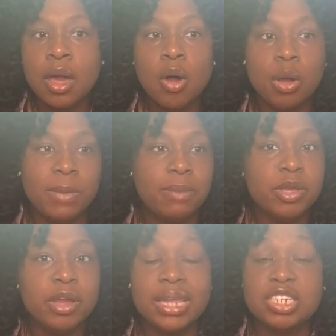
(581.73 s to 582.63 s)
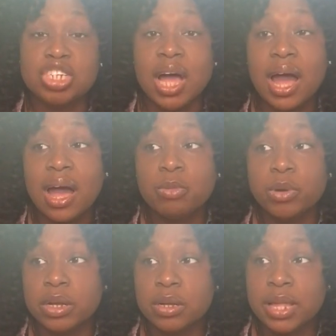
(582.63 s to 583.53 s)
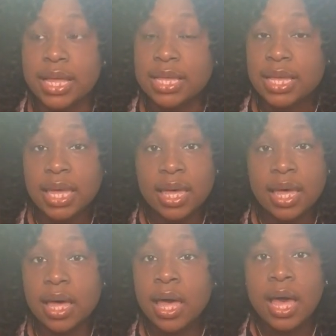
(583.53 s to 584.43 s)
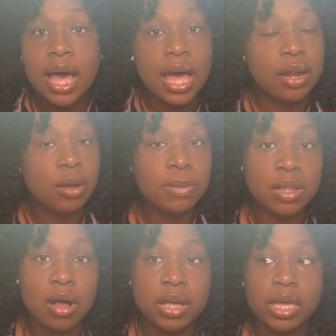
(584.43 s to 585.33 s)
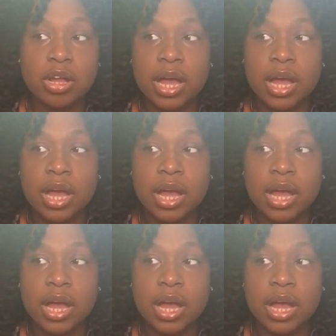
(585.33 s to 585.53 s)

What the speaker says: Or maybe you're at a job where you're like, yeah, I don't belong here.